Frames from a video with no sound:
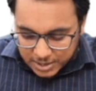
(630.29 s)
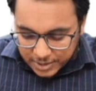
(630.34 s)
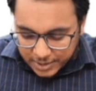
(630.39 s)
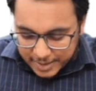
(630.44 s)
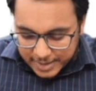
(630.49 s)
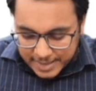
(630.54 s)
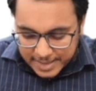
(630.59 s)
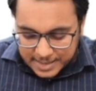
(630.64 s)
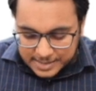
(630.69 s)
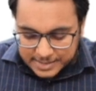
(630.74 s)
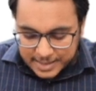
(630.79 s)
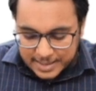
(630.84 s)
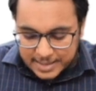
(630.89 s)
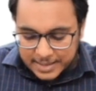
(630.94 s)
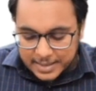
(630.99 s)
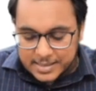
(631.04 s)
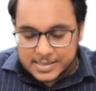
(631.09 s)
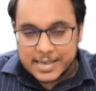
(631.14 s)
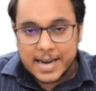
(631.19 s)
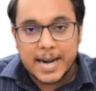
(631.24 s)
training
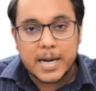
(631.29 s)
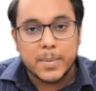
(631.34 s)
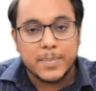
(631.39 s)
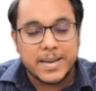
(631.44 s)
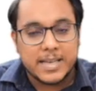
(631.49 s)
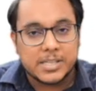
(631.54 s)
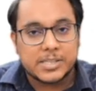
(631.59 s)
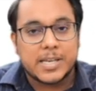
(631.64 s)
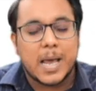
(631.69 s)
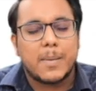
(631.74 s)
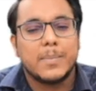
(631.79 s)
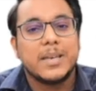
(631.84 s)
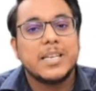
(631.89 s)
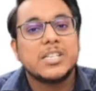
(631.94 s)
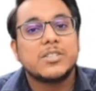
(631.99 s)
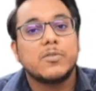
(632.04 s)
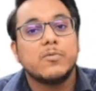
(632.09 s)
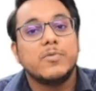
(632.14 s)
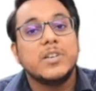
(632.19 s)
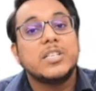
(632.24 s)
centers can be
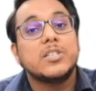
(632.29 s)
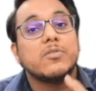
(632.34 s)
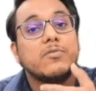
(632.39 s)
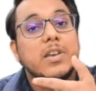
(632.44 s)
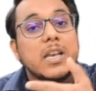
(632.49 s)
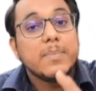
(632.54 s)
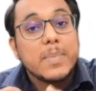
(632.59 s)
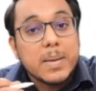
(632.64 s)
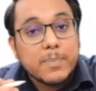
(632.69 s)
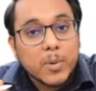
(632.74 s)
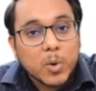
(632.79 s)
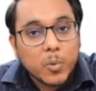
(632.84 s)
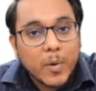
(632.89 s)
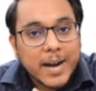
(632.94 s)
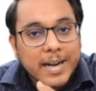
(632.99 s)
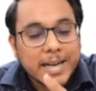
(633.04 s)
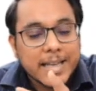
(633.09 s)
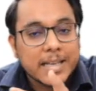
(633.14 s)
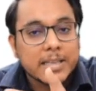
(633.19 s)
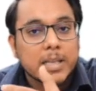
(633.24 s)
established which will be
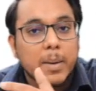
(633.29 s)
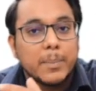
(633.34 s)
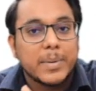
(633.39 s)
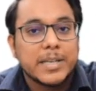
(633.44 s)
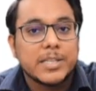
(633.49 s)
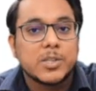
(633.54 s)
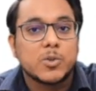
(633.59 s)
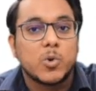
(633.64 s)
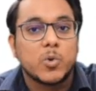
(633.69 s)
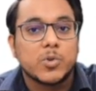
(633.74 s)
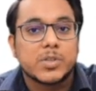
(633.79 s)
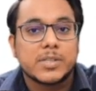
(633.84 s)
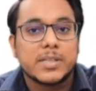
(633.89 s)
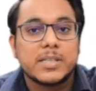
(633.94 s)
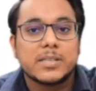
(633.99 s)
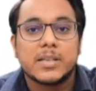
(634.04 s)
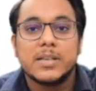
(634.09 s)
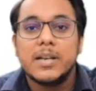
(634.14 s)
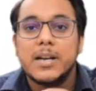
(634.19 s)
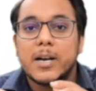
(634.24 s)
providing the bridge courses
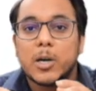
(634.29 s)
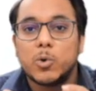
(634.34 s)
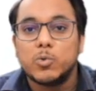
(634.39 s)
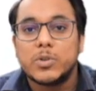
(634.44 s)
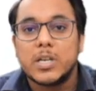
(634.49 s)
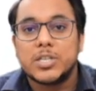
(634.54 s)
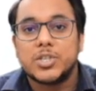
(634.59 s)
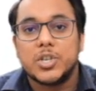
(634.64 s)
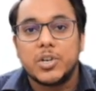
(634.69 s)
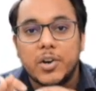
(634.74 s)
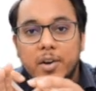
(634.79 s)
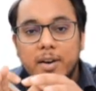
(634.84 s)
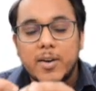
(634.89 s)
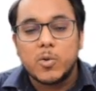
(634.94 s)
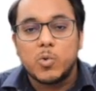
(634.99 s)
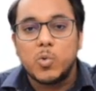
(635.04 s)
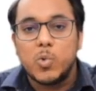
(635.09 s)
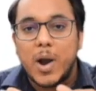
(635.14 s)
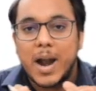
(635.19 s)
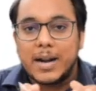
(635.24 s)
to the children
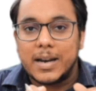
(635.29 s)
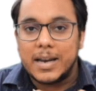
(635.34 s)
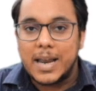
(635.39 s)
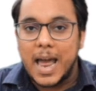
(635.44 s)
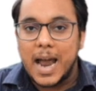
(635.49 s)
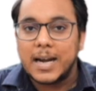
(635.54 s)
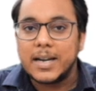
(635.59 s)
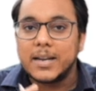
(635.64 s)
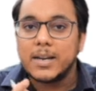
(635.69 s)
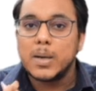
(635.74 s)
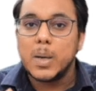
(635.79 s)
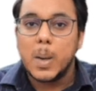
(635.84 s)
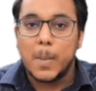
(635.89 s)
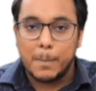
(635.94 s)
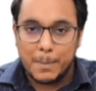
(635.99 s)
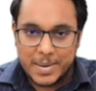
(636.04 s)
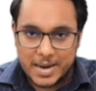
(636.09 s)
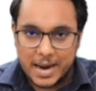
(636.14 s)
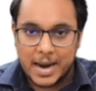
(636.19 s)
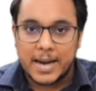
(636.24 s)
who had lagged
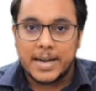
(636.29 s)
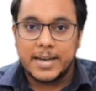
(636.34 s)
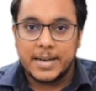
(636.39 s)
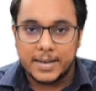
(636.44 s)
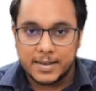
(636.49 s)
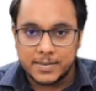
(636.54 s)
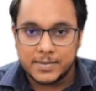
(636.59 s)
behind.